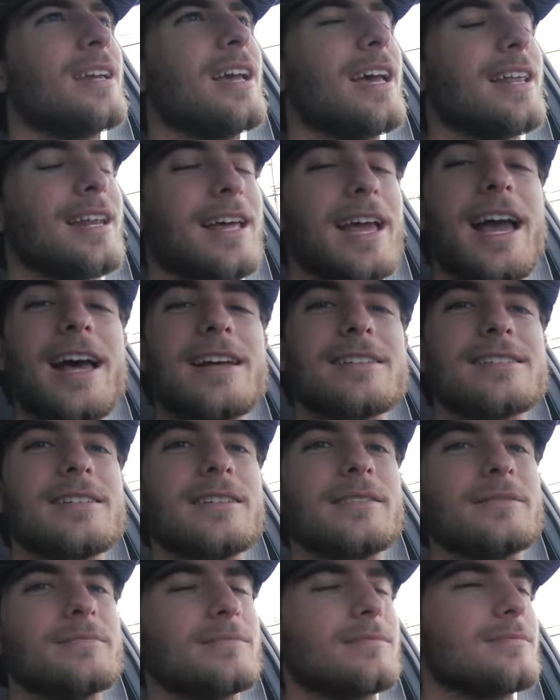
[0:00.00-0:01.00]
And I asked
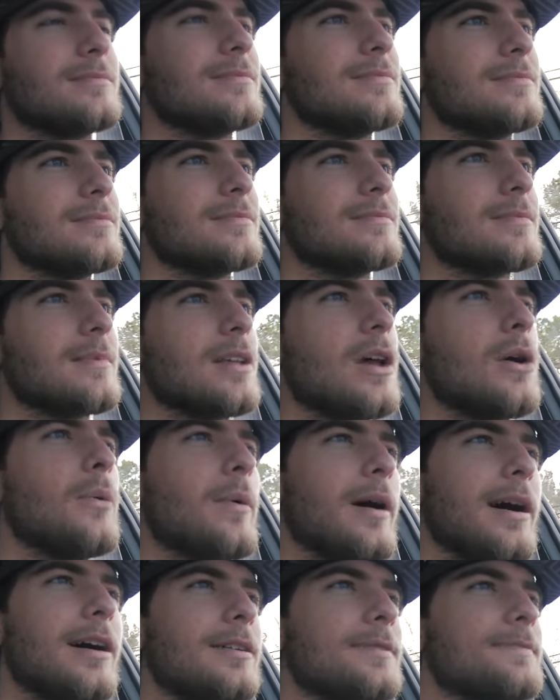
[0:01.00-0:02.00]
him,
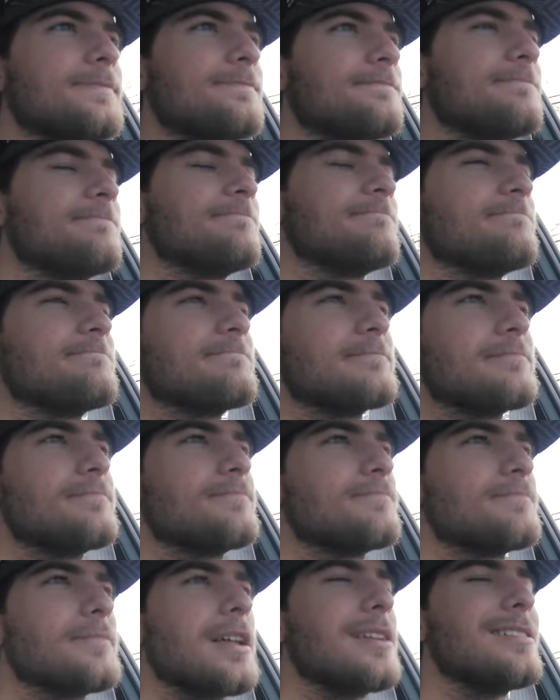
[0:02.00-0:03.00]
well,
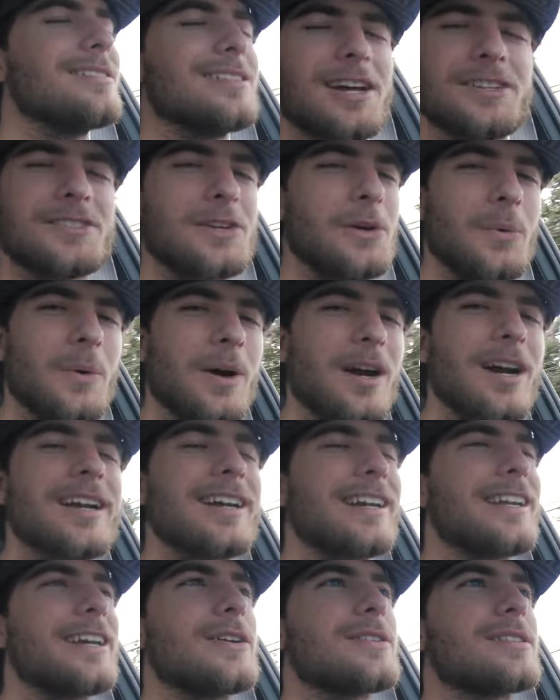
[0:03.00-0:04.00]
does it work?
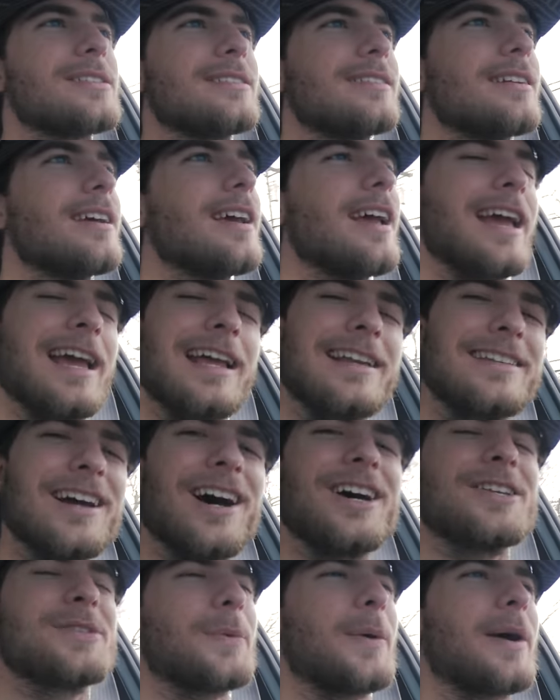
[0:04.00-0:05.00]
And he goes, it
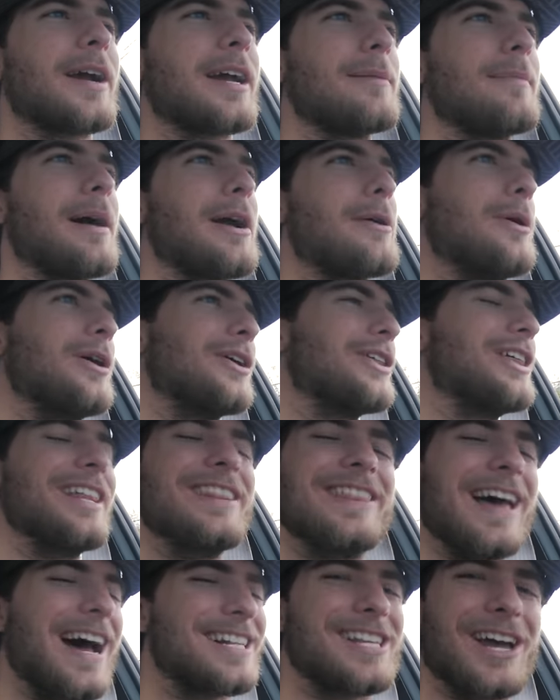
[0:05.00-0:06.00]
does work. And I'm like, well,
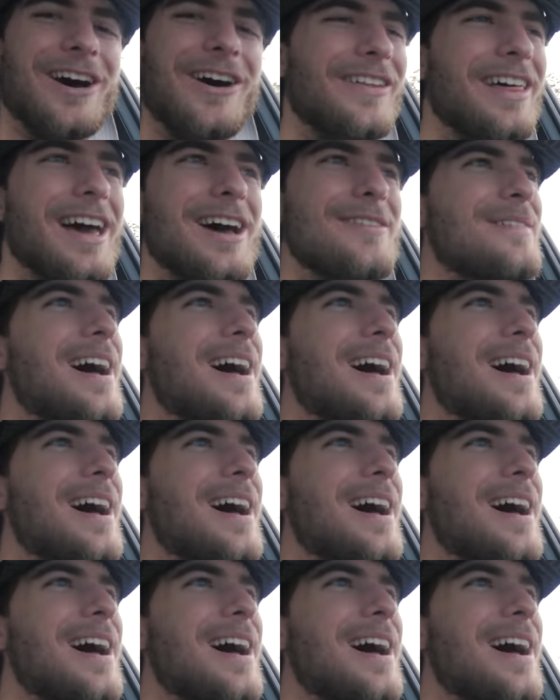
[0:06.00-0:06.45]
then that's all that